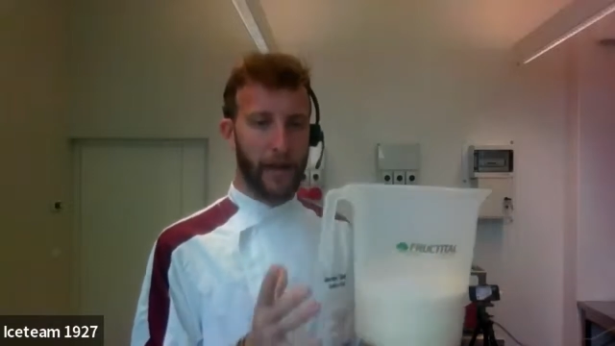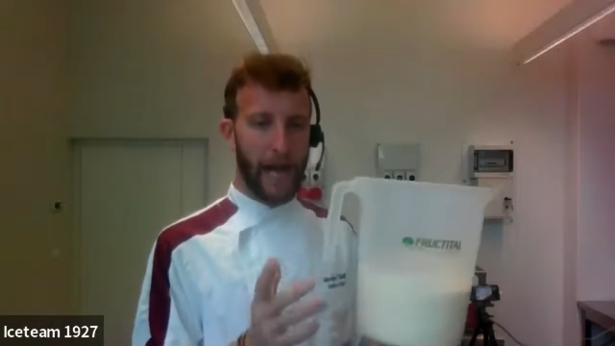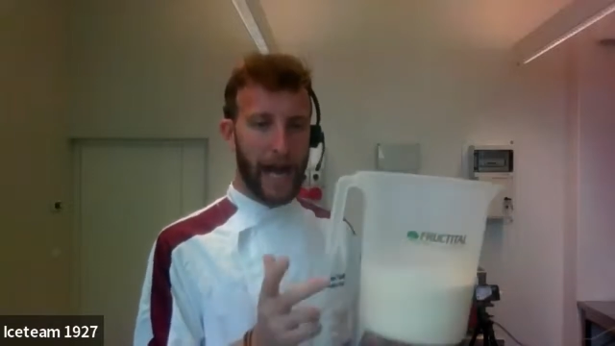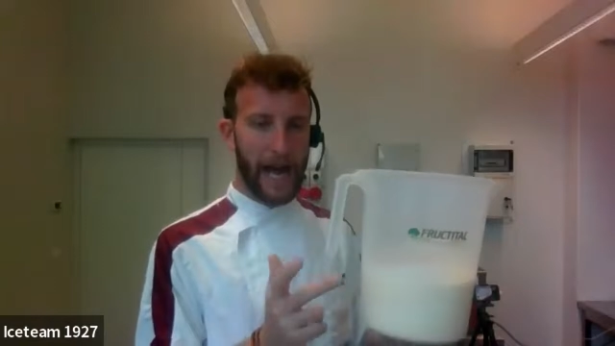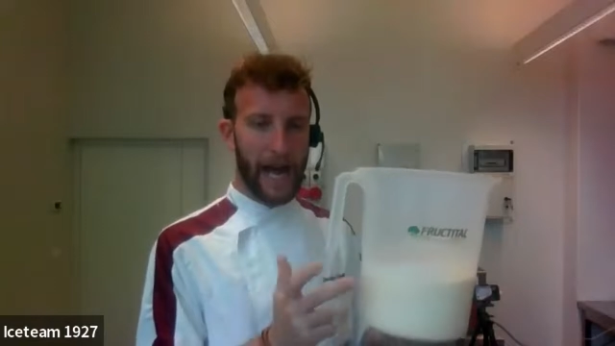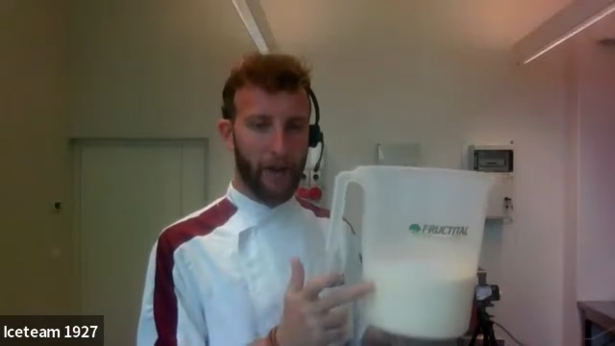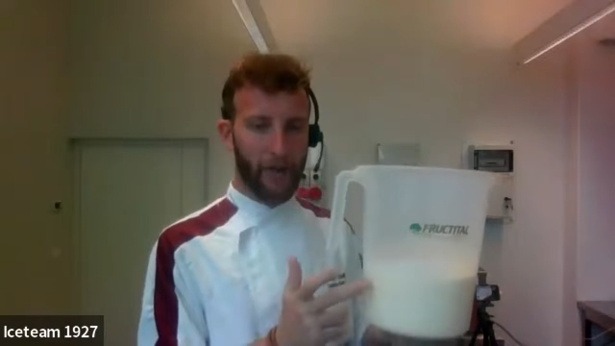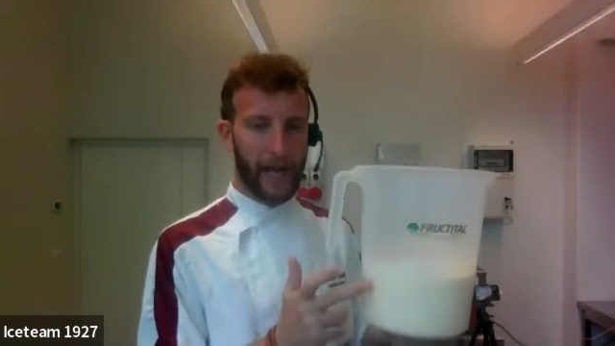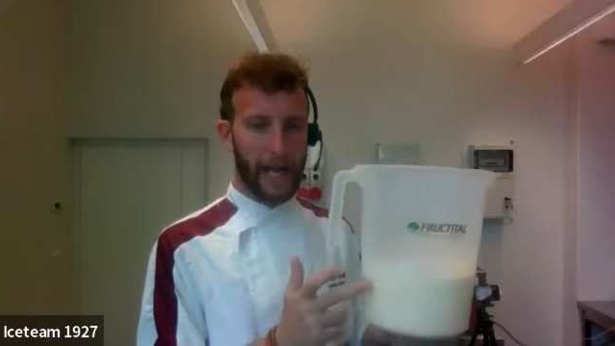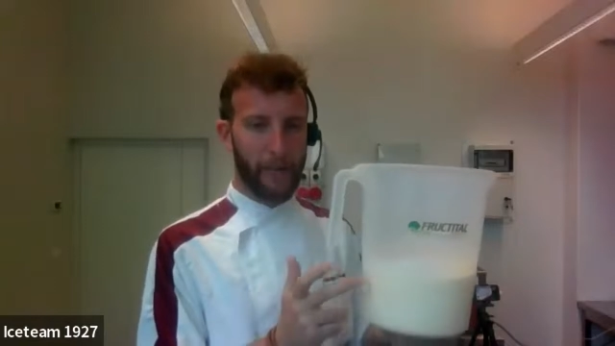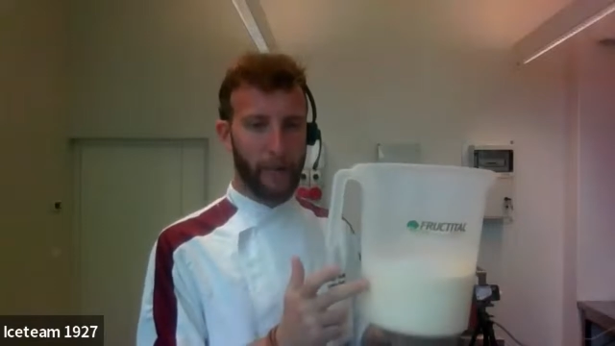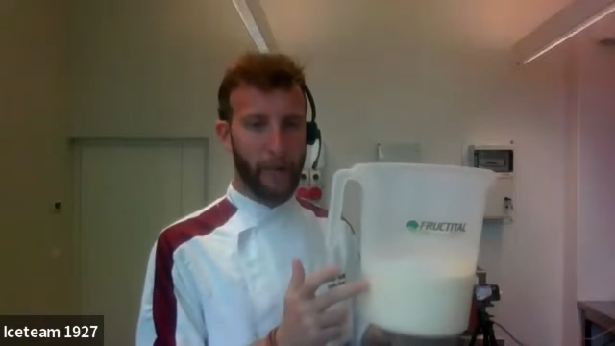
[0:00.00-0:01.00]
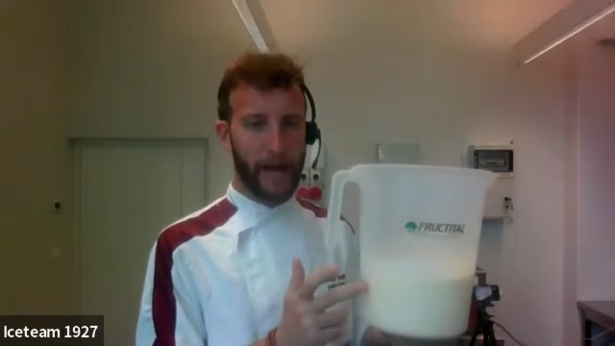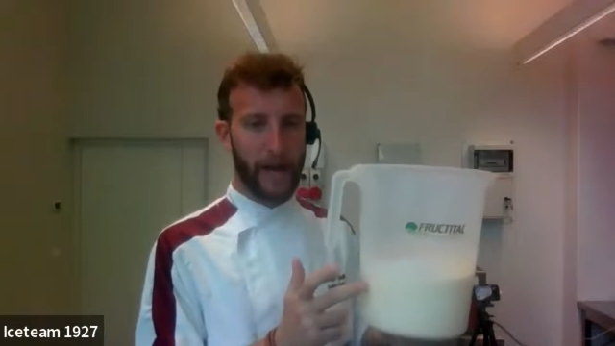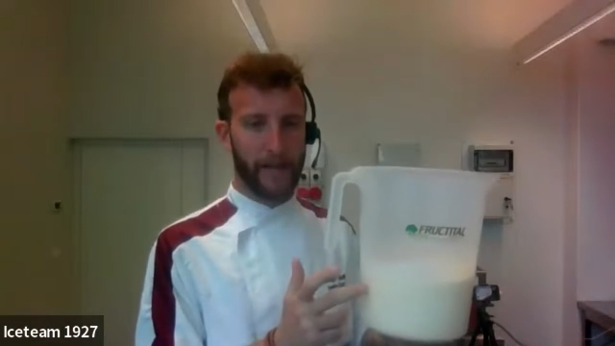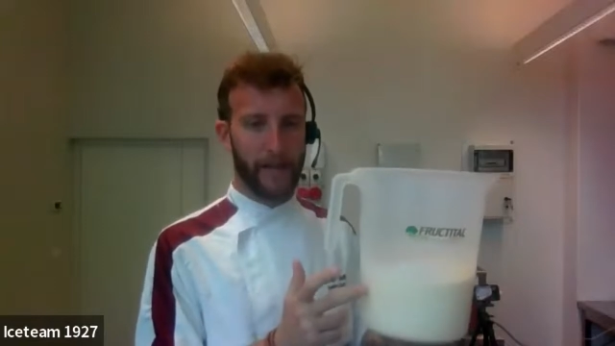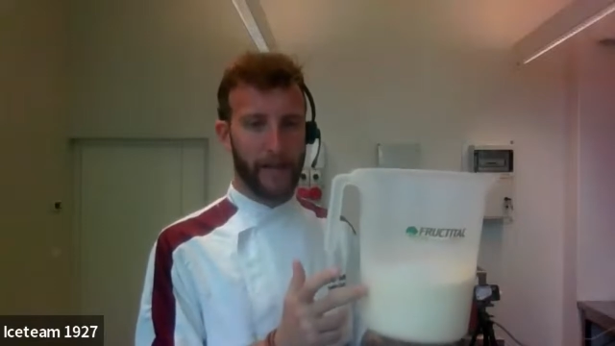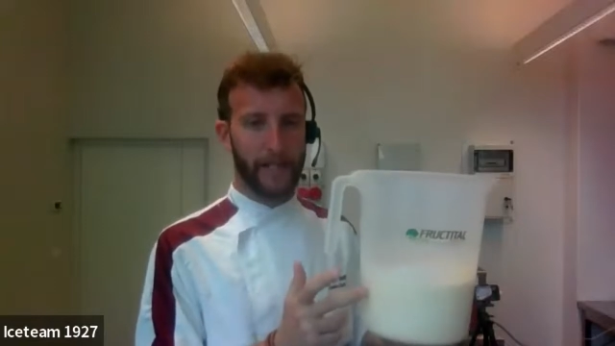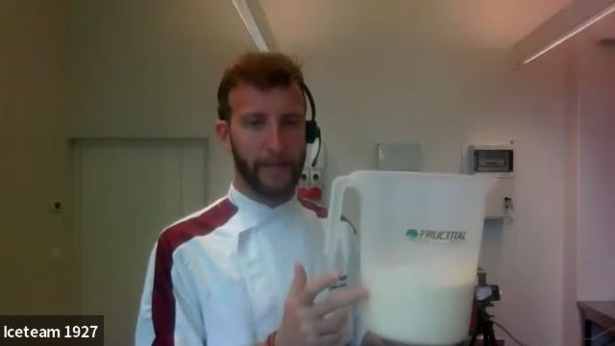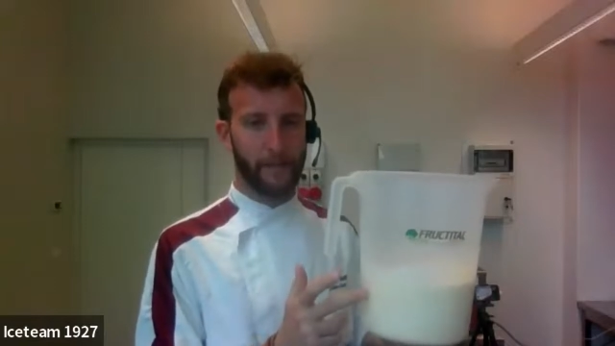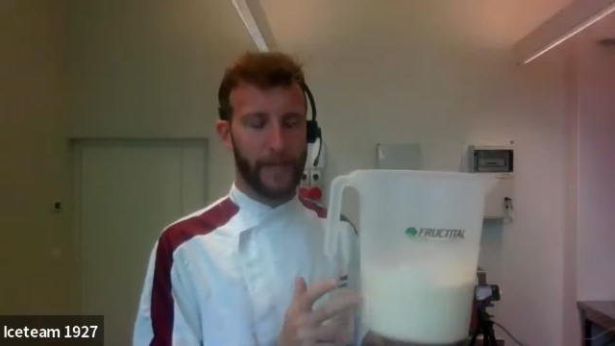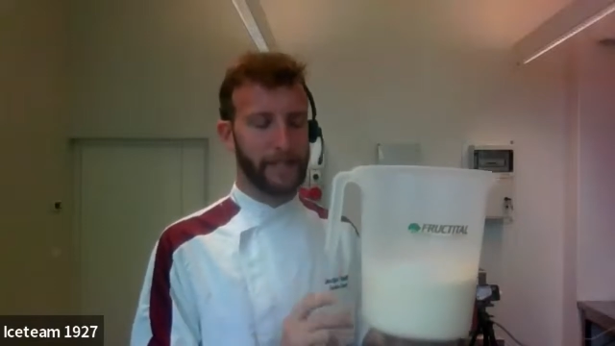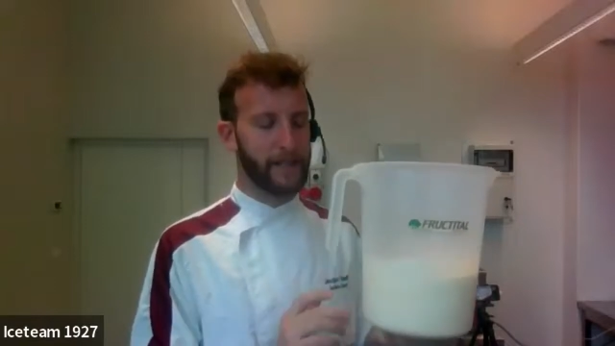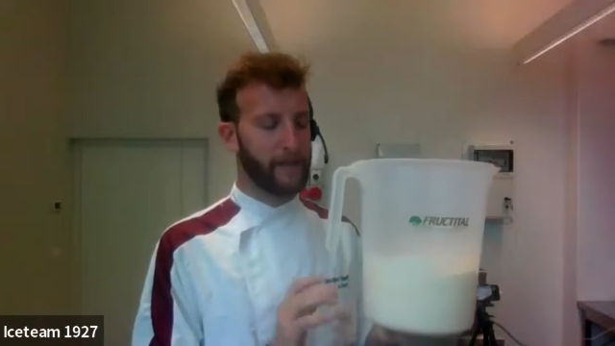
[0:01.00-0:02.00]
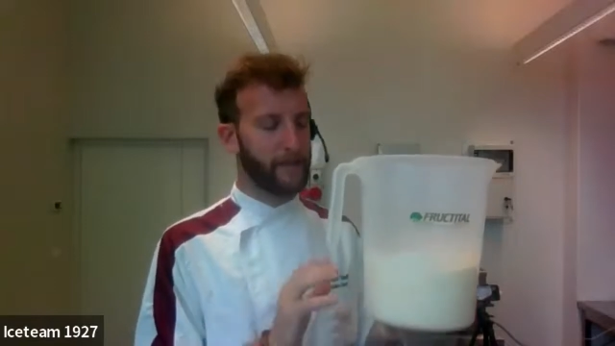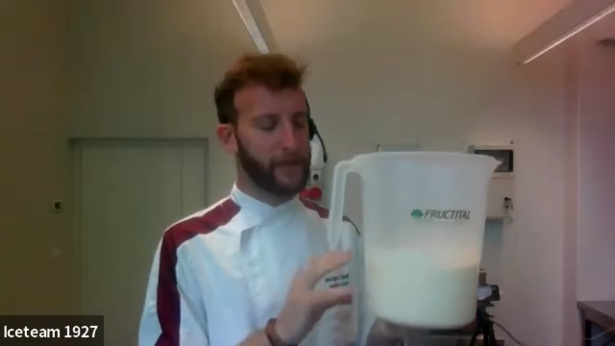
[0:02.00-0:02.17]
how I prepare this mix.